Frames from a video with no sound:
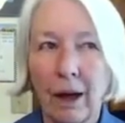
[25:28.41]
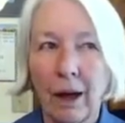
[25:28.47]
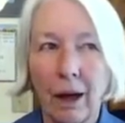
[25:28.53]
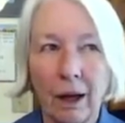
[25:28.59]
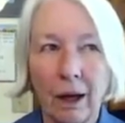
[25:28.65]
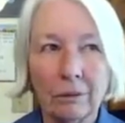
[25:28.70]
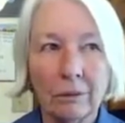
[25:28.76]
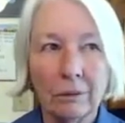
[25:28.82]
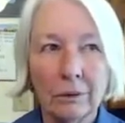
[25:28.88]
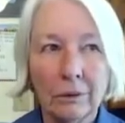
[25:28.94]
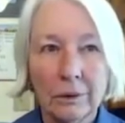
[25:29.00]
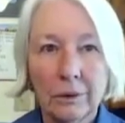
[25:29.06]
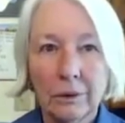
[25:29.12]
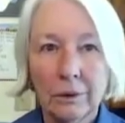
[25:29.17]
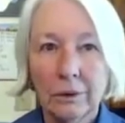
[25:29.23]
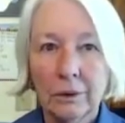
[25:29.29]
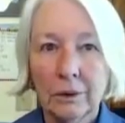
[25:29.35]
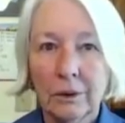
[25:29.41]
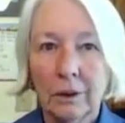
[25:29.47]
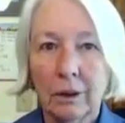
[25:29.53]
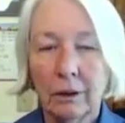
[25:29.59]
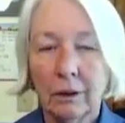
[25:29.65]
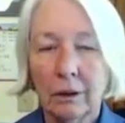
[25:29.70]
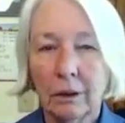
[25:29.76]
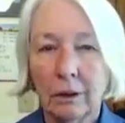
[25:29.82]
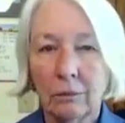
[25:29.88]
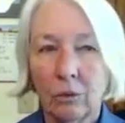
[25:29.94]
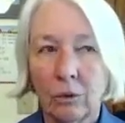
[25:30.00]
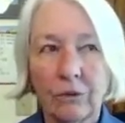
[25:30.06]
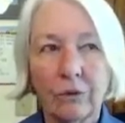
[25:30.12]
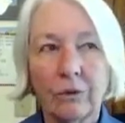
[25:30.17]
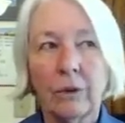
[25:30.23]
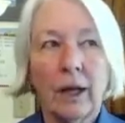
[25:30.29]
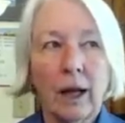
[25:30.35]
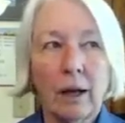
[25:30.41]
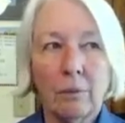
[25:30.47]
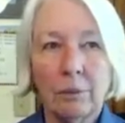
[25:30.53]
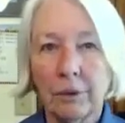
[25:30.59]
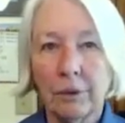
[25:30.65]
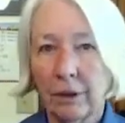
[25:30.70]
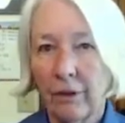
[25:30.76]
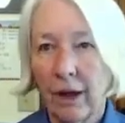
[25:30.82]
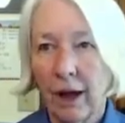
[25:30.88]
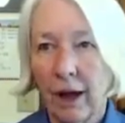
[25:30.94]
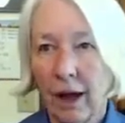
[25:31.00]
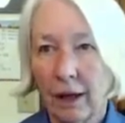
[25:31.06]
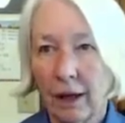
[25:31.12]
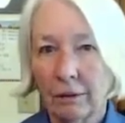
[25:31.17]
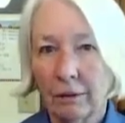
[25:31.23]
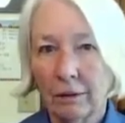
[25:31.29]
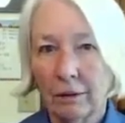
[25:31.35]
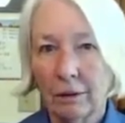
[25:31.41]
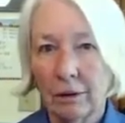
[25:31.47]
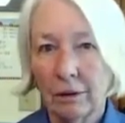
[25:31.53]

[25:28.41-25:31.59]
that? What's going to happen to that?